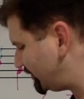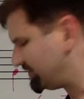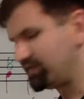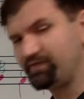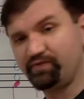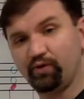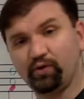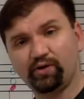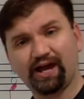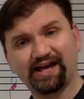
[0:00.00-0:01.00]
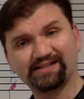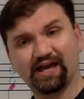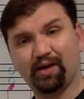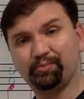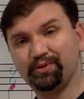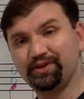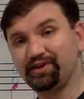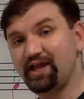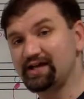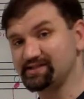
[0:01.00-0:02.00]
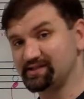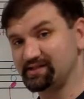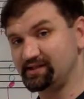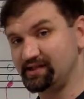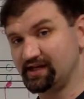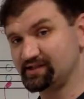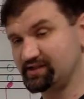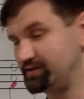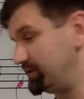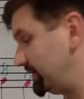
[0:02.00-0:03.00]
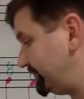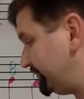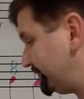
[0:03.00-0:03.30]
but the 4 has a plus next to it.